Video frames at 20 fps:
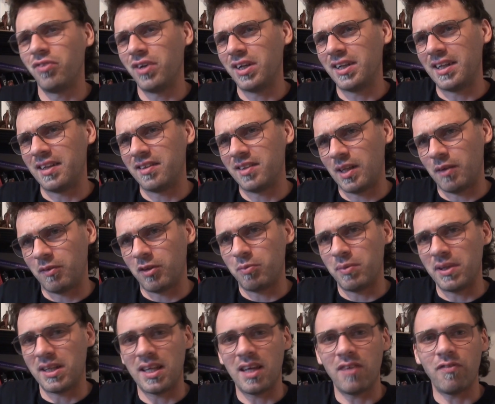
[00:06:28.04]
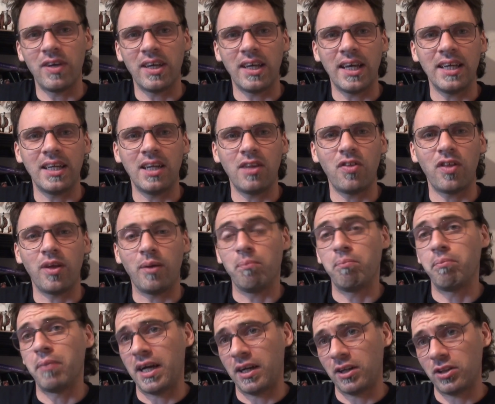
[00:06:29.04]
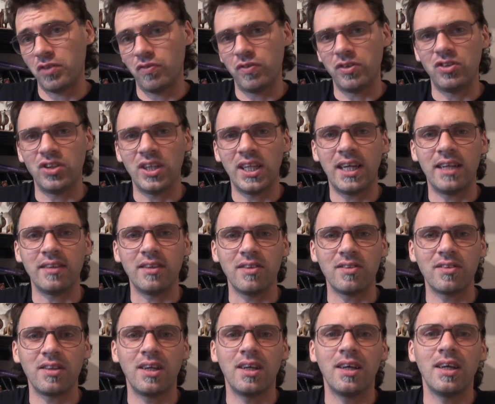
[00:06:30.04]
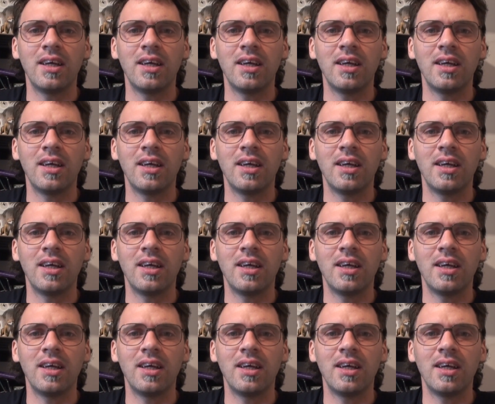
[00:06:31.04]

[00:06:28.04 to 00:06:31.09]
really seem to be giving anything back to the geladas.